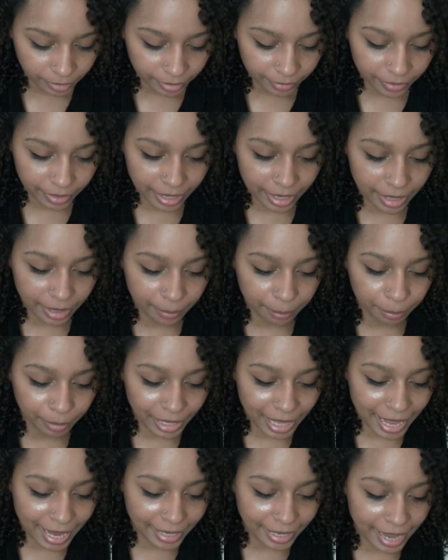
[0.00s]
the
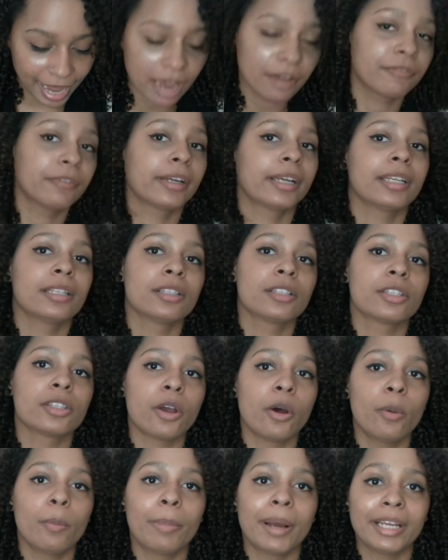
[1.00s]
Black African
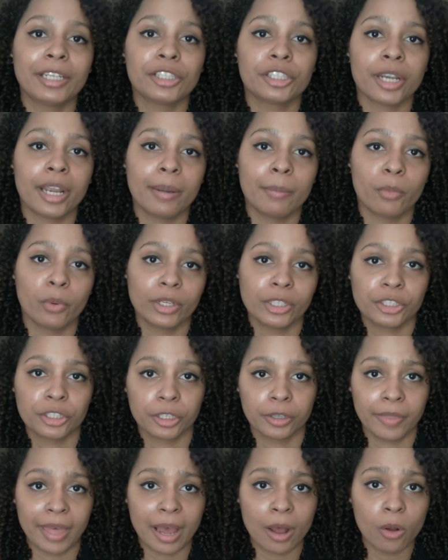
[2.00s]
Soap by Shea
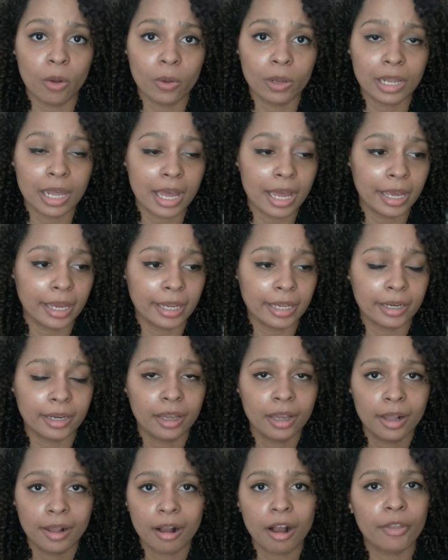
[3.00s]
Moisture, that whole
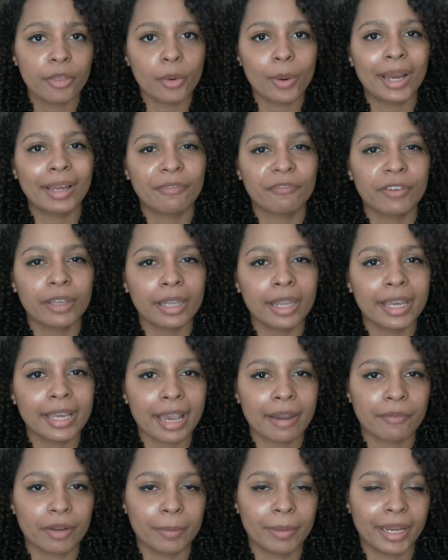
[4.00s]
line. Although I feel like
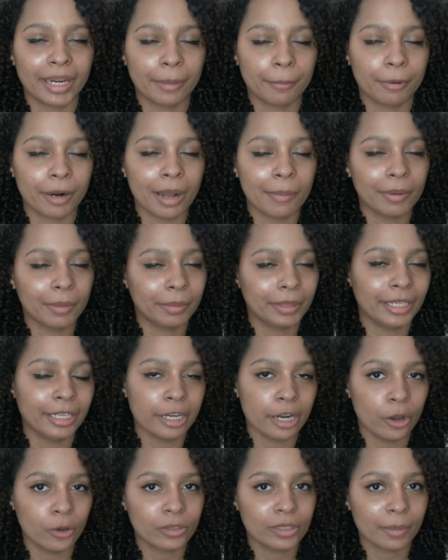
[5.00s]
everybody probably
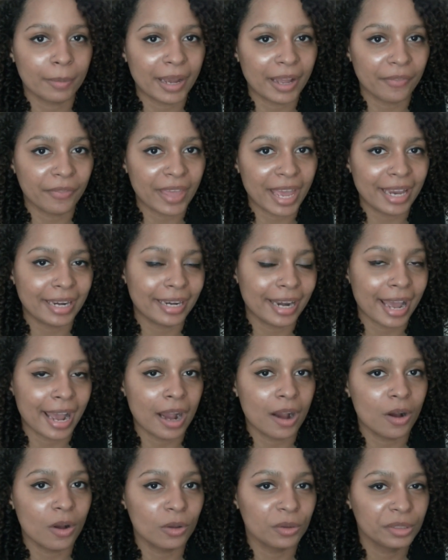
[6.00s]
knows about that
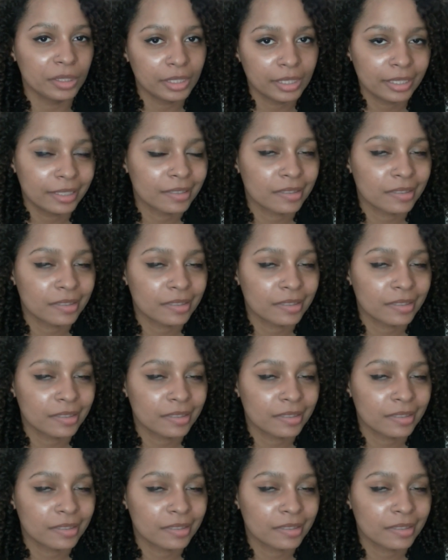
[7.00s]
now.